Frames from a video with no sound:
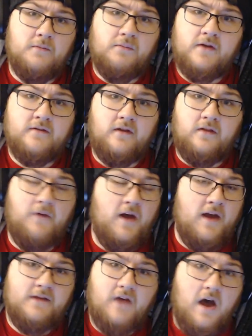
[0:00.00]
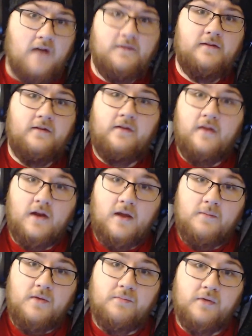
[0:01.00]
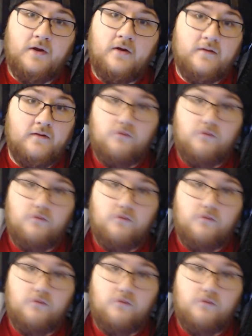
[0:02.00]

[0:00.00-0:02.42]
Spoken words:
players like Device, obviously the NiP players.